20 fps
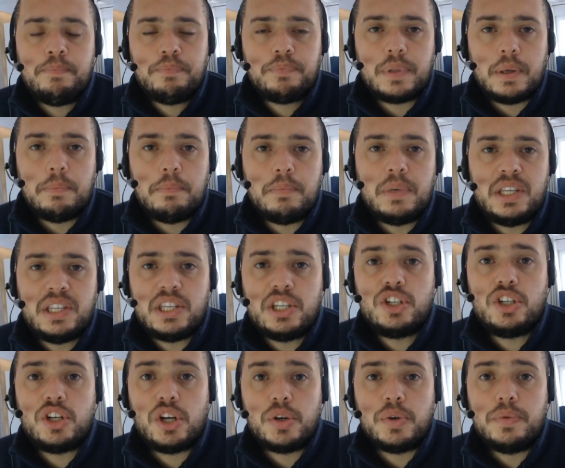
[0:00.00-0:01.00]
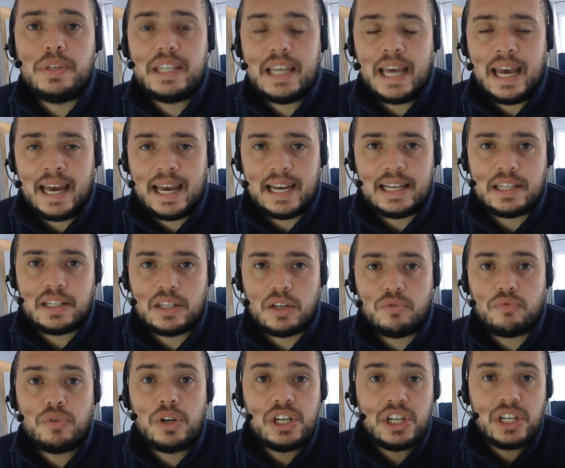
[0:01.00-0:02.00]
Mrs. Jones has
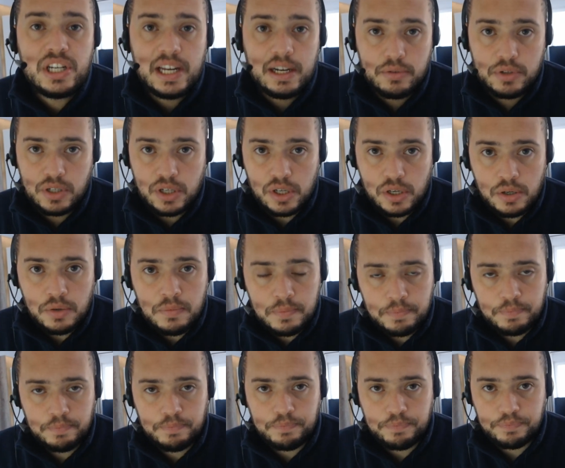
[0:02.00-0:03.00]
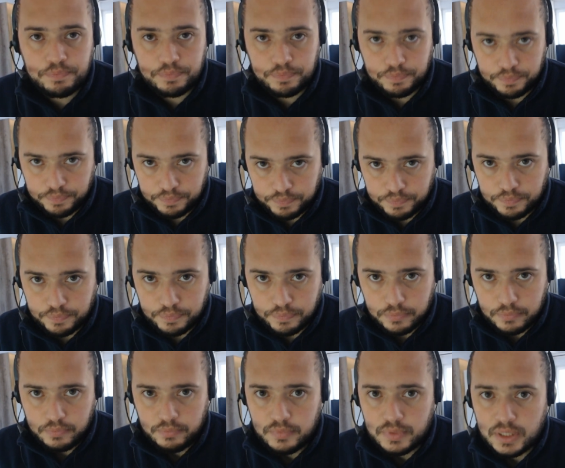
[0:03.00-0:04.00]
reached out to you
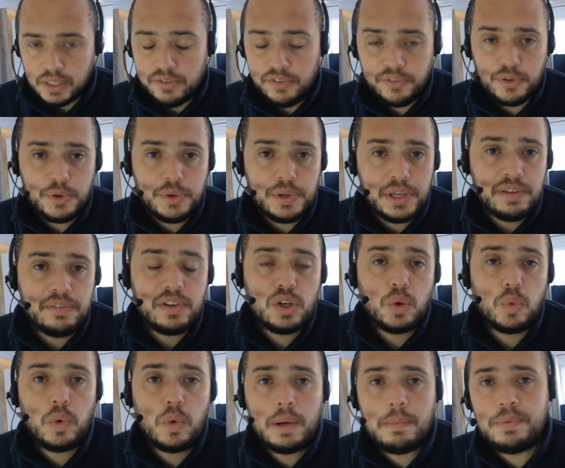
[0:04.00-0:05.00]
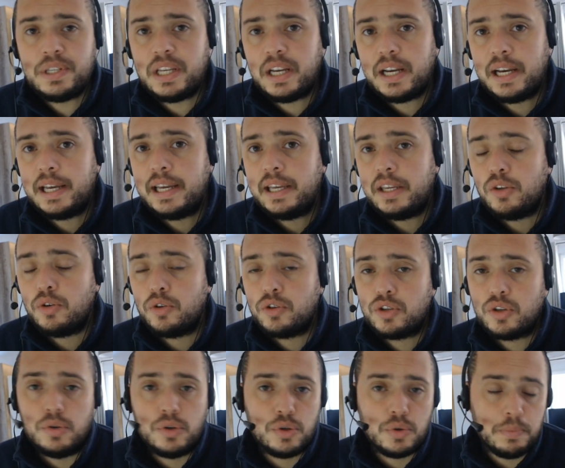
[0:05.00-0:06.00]
through either your website, your
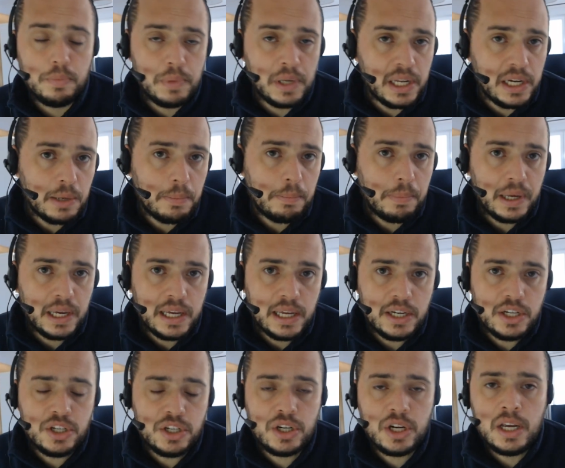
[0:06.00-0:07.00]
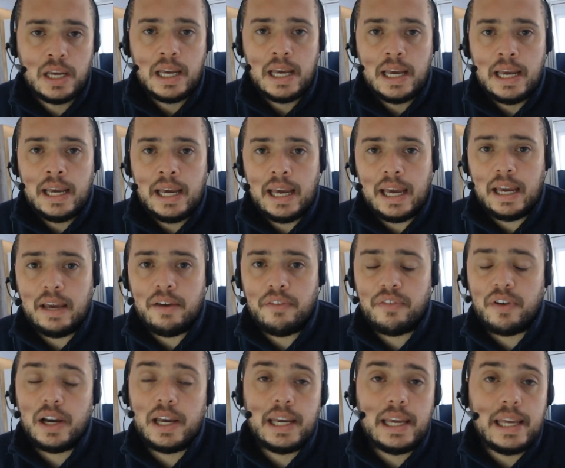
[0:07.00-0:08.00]
social media page,
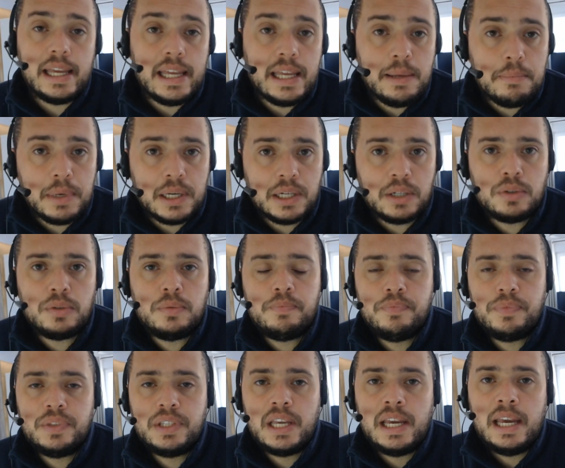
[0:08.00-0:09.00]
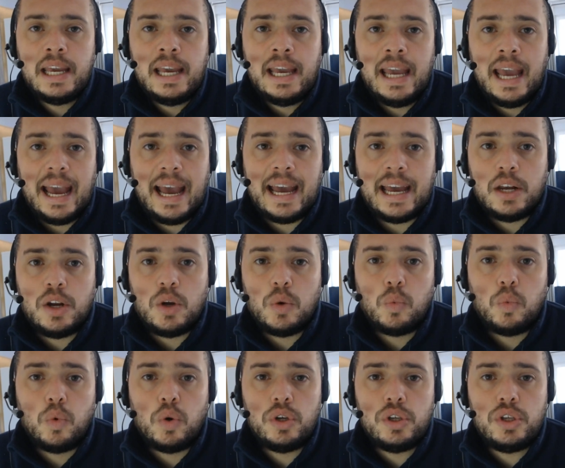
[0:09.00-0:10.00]
via email.
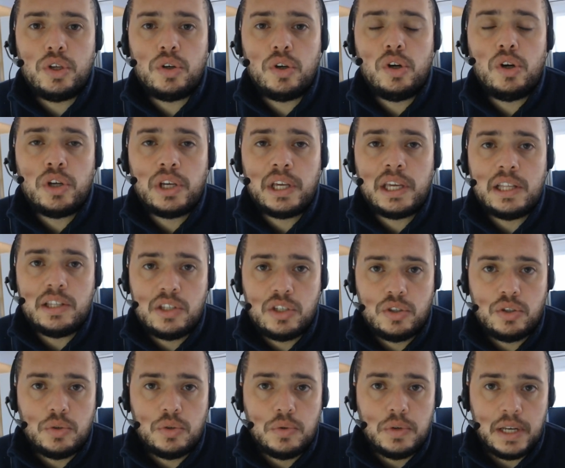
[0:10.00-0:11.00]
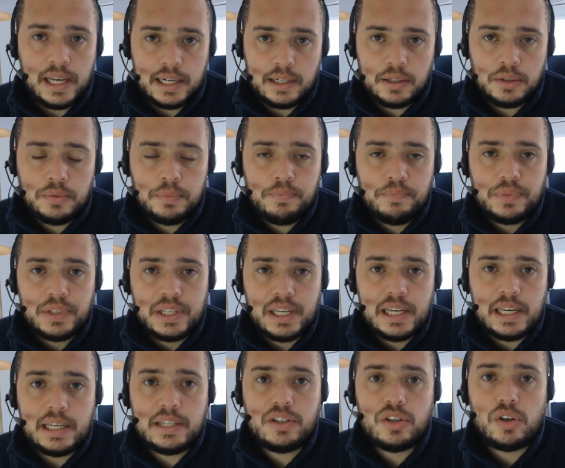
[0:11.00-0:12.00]
And what you're looking to do now
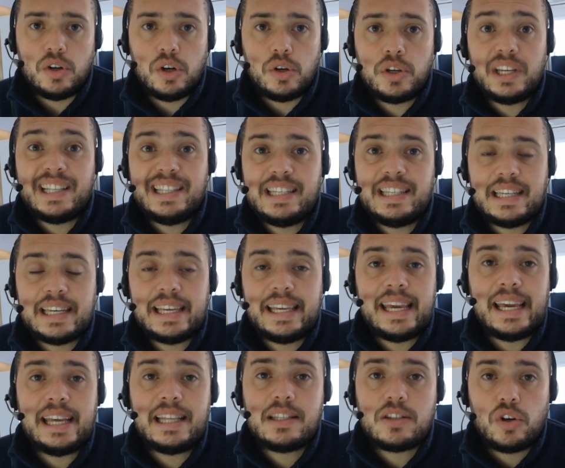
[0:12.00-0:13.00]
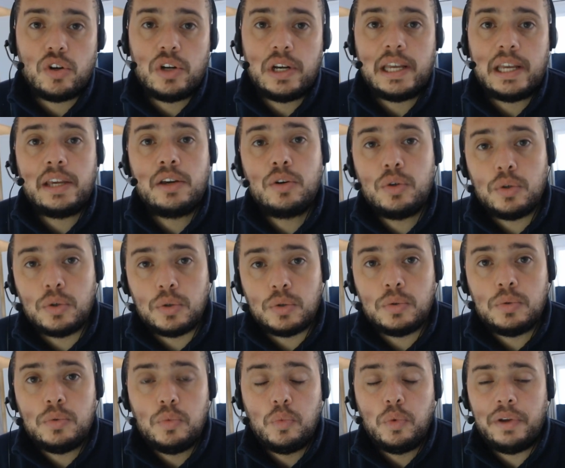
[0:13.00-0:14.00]
is you're looking to get on a
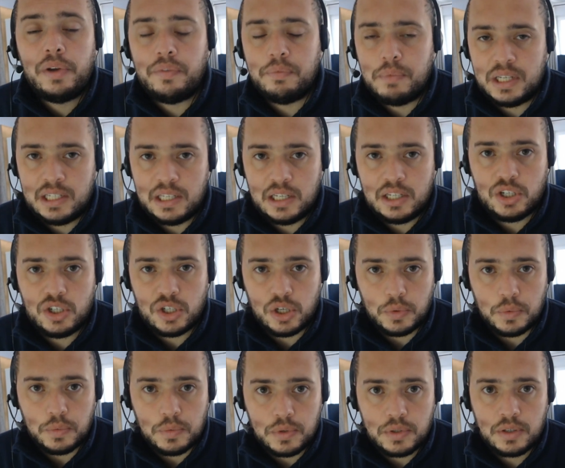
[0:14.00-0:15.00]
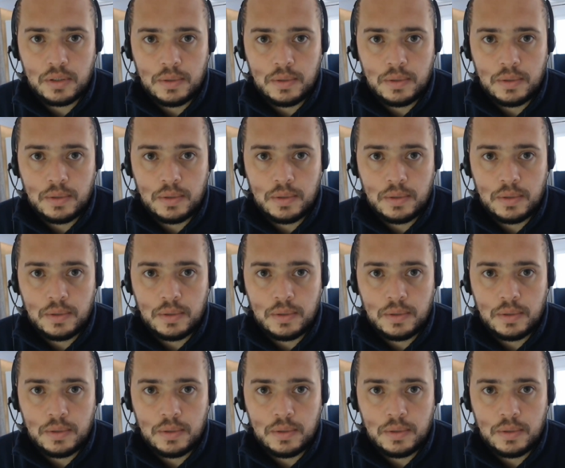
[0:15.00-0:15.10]
call with Mrs. Jones.